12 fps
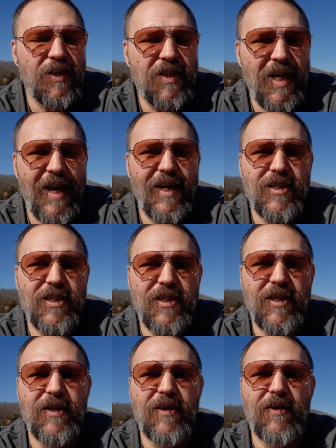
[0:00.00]
taste
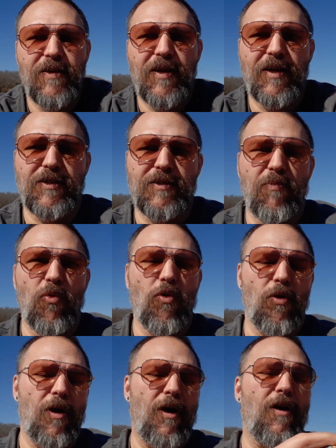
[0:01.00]
is
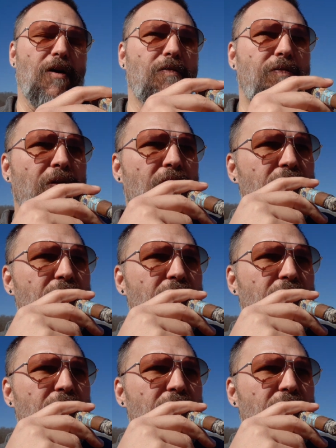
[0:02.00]
more of